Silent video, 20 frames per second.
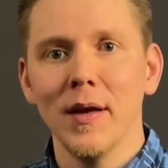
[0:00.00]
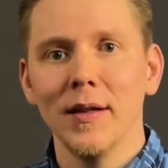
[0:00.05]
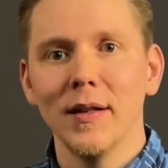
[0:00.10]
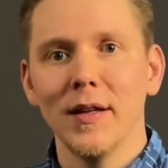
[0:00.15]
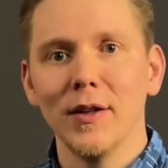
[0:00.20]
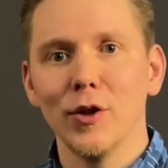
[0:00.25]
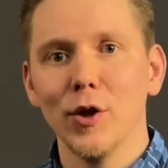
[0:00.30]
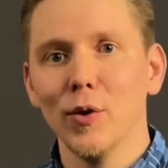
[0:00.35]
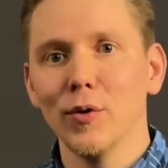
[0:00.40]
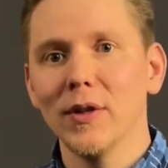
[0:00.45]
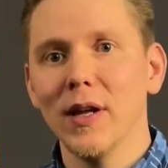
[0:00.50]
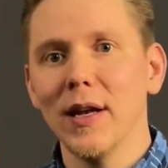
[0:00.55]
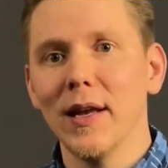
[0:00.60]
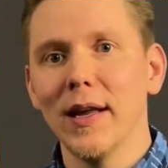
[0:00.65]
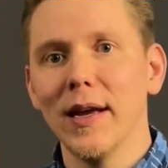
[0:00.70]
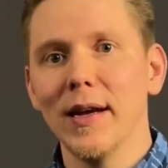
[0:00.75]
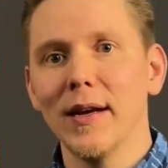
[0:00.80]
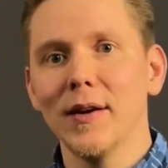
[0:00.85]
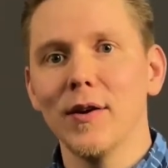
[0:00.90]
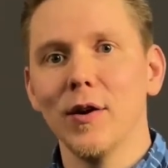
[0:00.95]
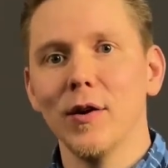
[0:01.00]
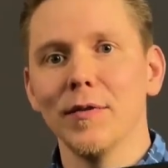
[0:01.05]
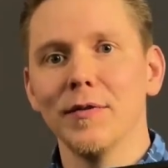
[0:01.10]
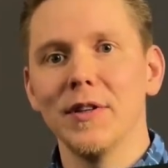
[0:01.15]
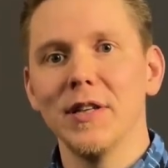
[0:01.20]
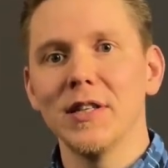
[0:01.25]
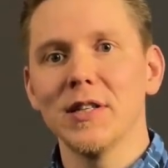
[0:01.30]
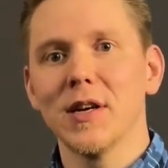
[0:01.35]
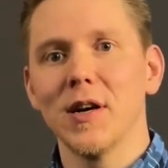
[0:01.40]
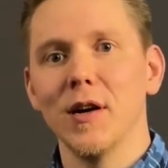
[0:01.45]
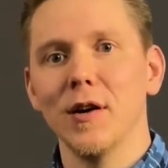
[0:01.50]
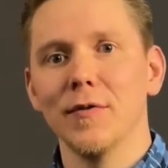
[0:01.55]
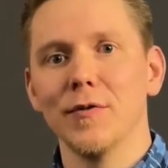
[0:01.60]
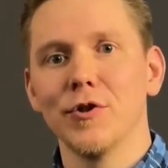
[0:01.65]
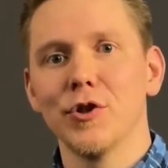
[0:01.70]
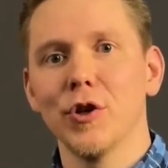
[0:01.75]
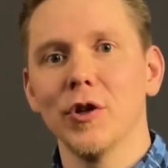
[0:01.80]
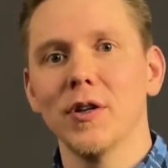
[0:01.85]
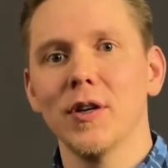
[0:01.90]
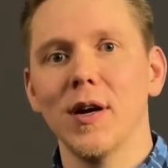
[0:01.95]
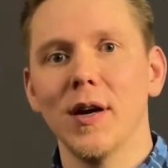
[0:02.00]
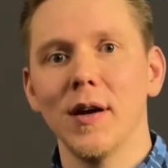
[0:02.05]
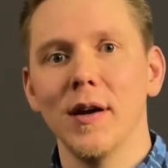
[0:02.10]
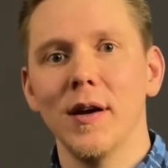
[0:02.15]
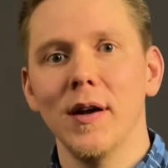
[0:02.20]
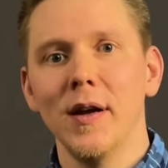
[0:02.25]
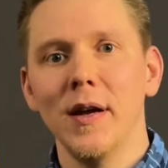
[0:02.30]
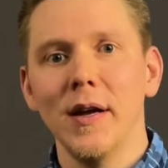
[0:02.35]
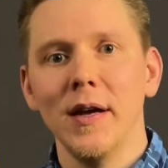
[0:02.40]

The total length of this kind of shotgun